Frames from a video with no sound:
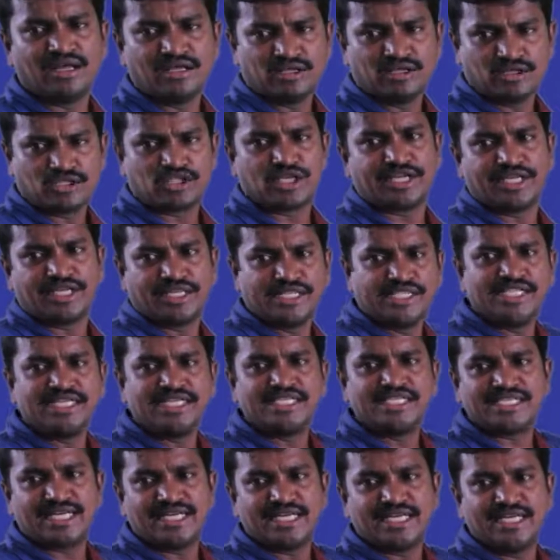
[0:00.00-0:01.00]

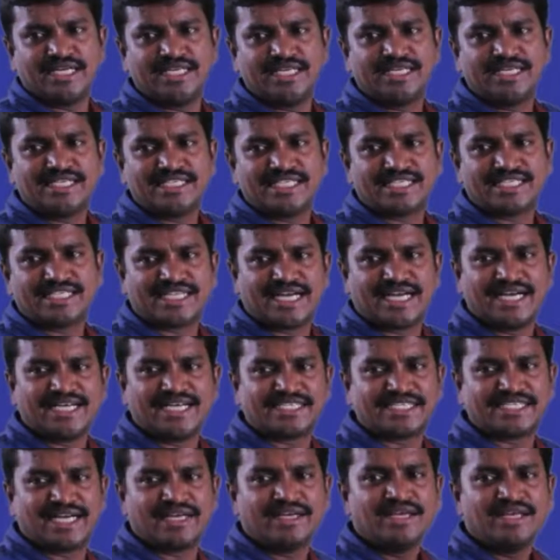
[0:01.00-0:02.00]
it is at sender
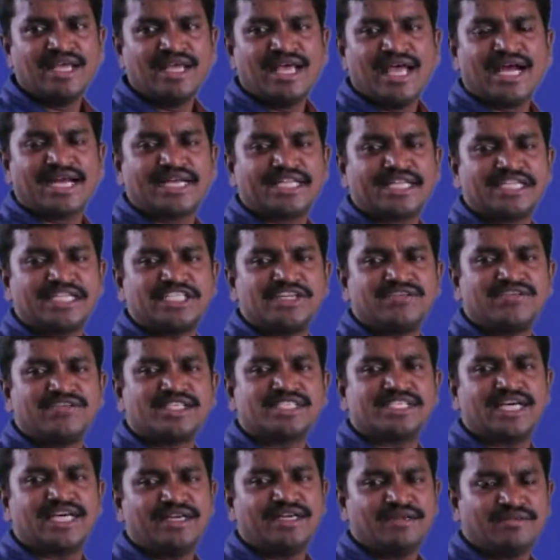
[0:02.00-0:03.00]
side. At receiver
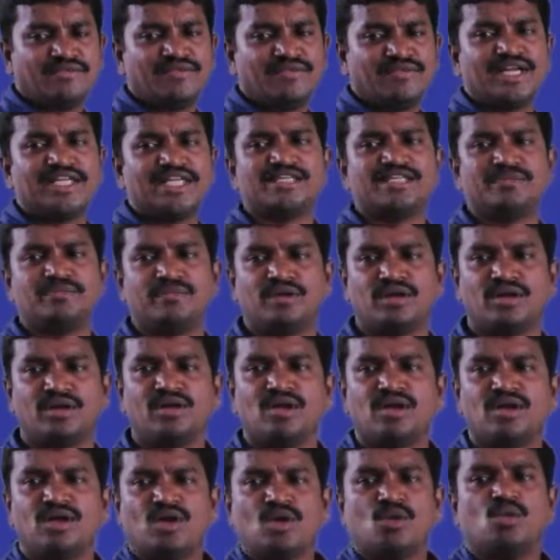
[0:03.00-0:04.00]
side, very simple.
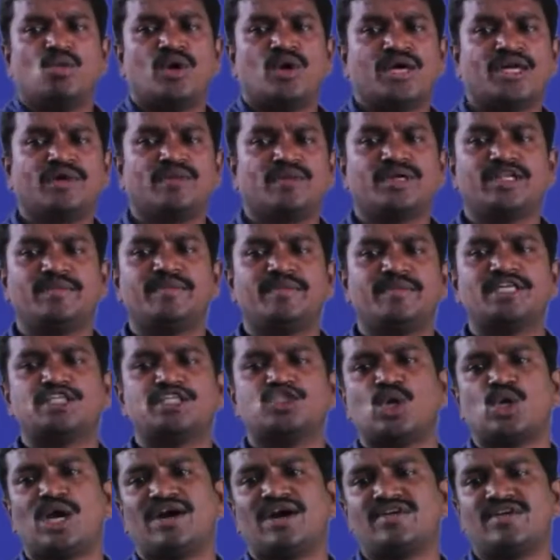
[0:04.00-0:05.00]
Whatever the bits
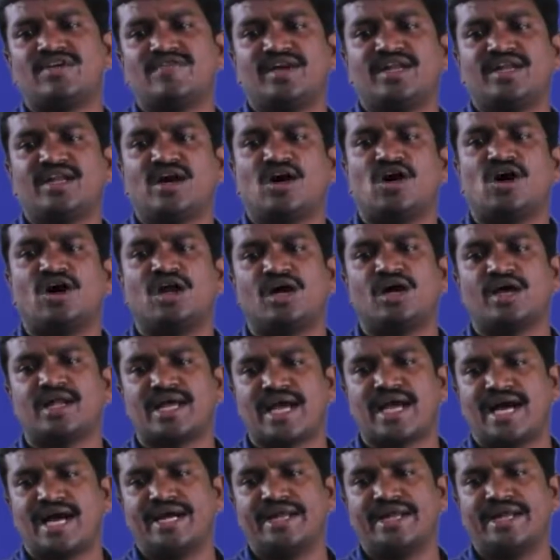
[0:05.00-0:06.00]
you have given, all are
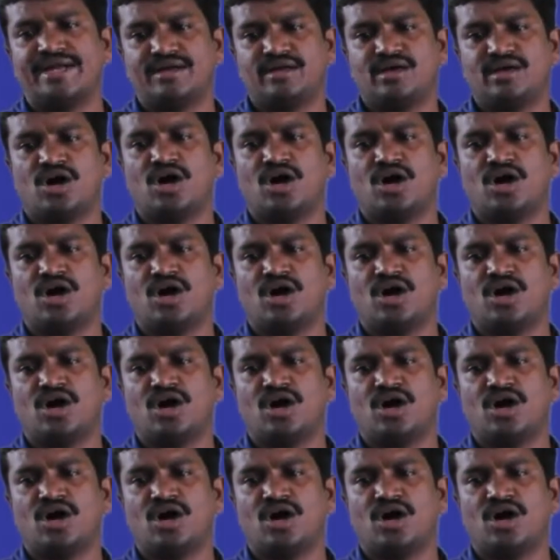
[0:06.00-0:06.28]
added.